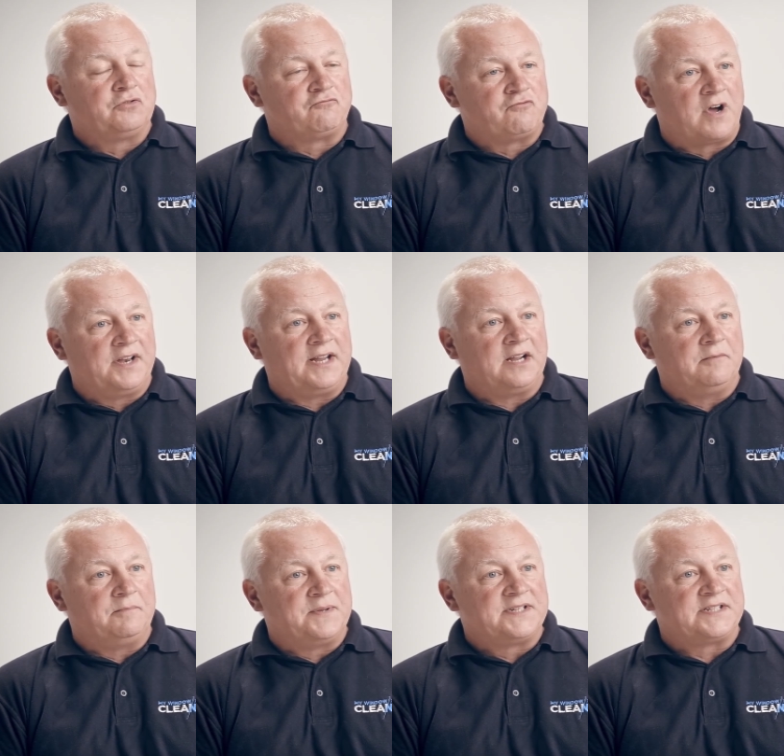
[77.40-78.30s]
of running a
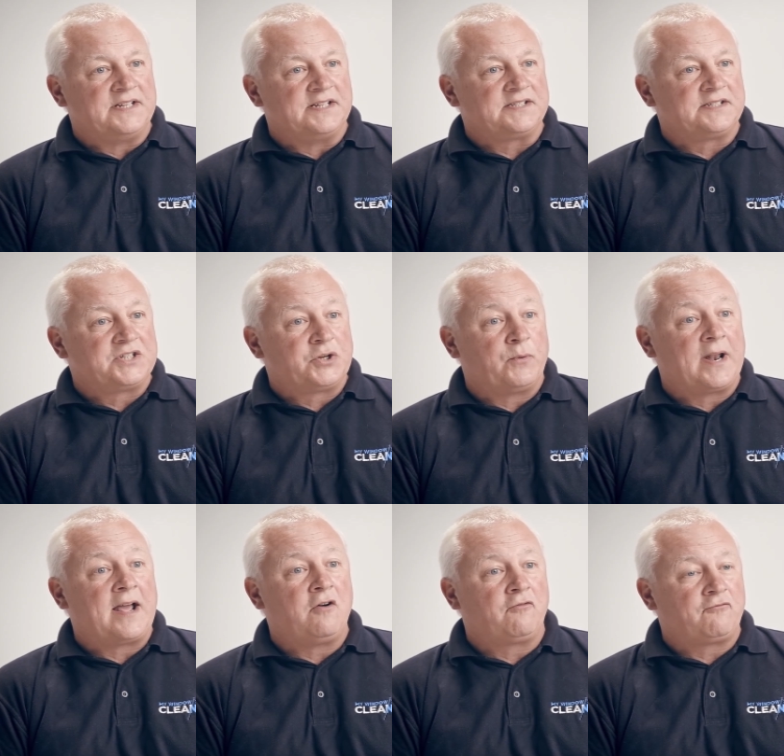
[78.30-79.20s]
business to
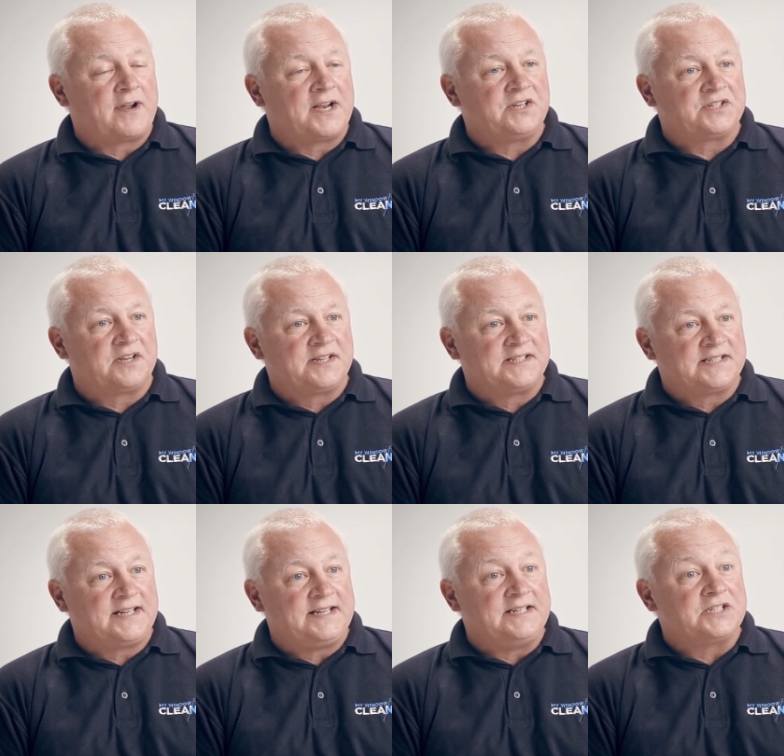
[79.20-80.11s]
allow
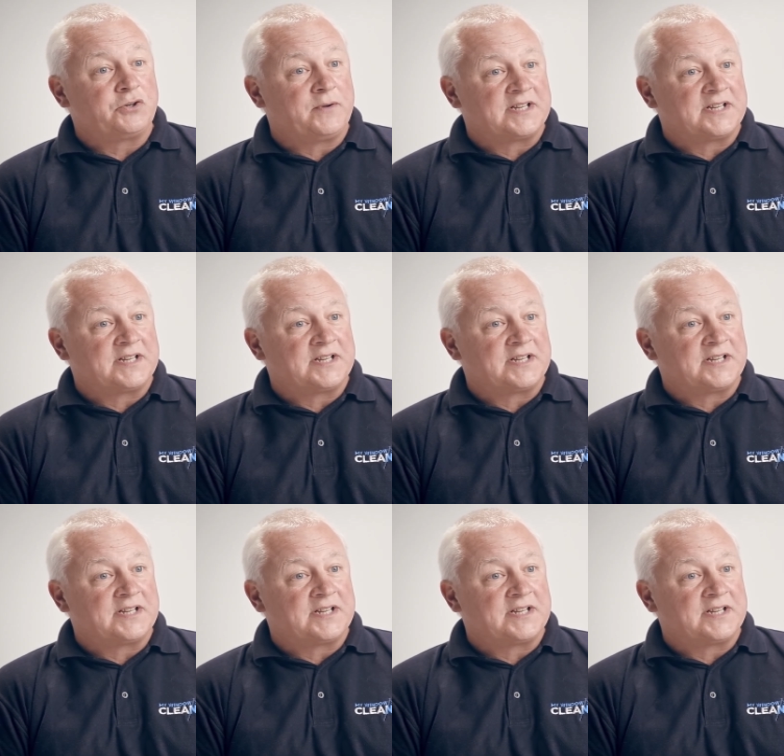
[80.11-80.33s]
franchisees to